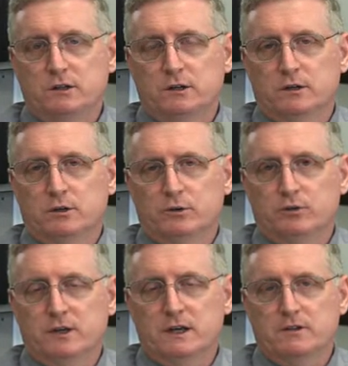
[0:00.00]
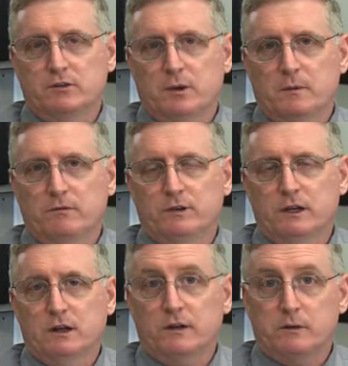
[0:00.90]
you'll see in some of the
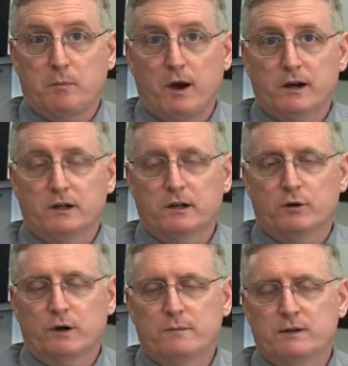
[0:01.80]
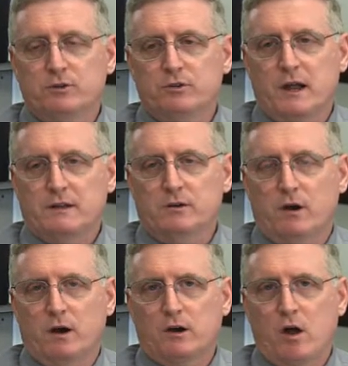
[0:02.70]
collective bargaining agreements that there
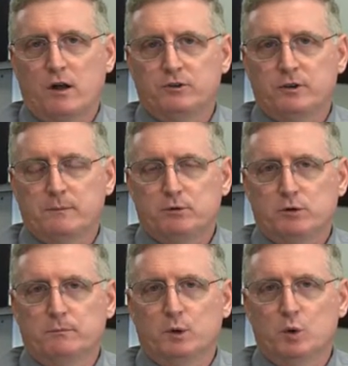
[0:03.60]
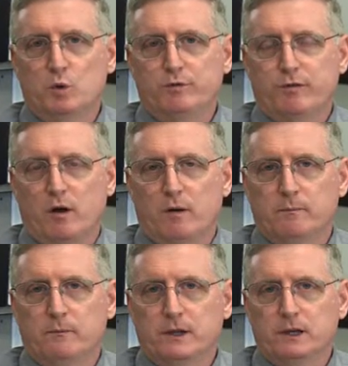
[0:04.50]
are concepts to move
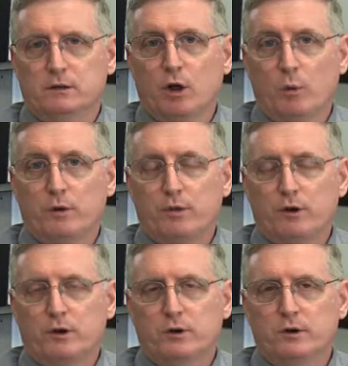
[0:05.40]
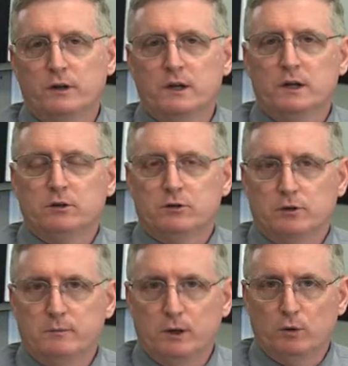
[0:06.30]
from the lower third to
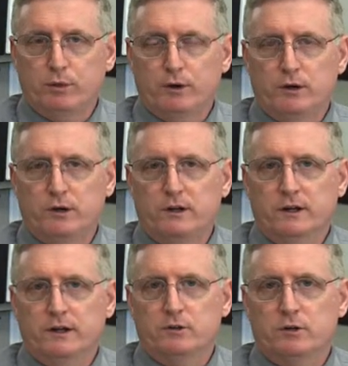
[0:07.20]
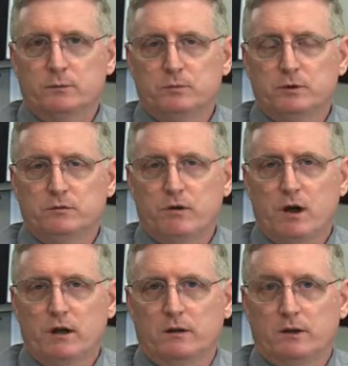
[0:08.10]
the middle third in terms of
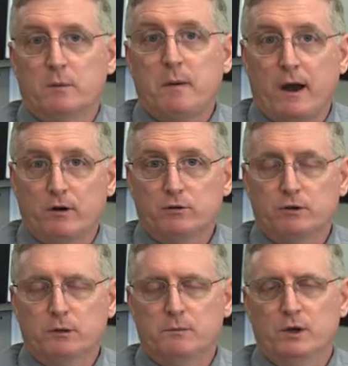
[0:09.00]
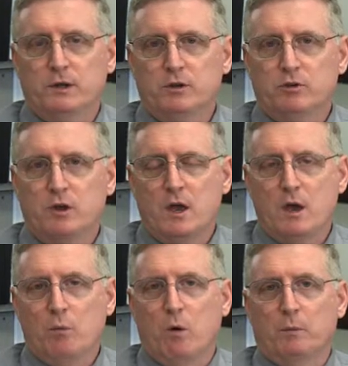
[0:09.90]
comparison communities.
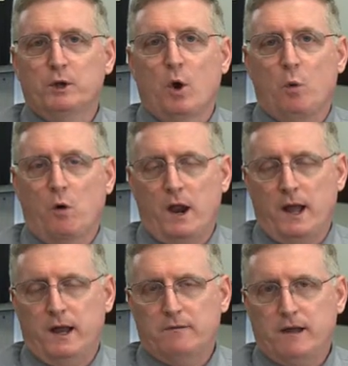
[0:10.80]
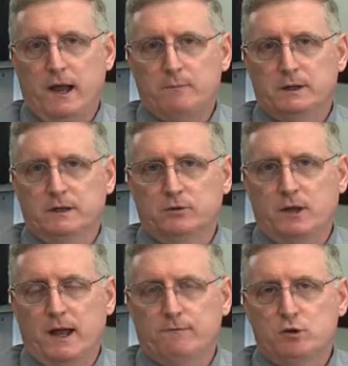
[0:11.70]
What we don't want to have happen is
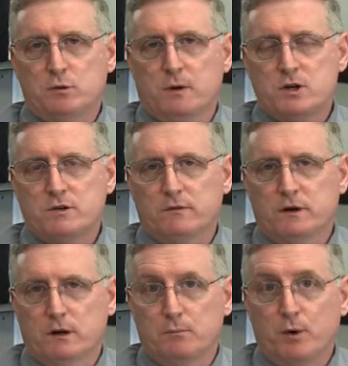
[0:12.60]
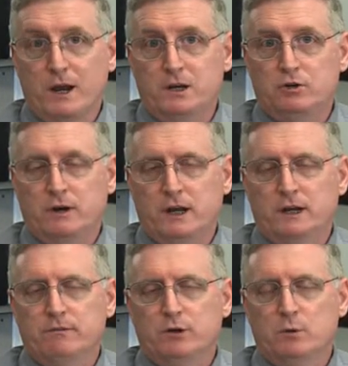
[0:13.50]
to have too much of a brain drain,
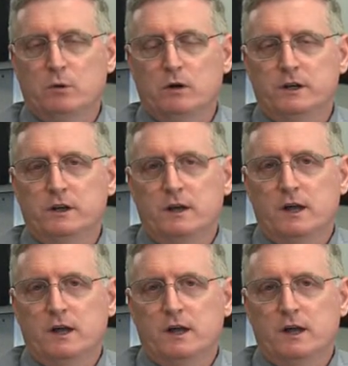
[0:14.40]
if you would,